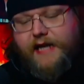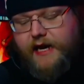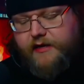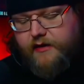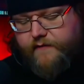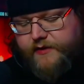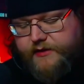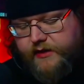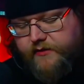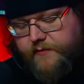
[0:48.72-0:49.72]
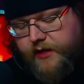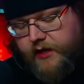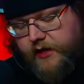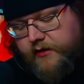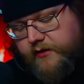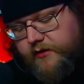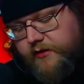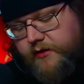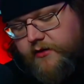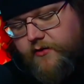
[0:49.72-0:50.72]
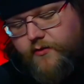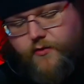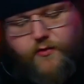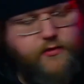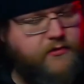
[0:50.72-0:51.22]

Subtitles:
enough to send me original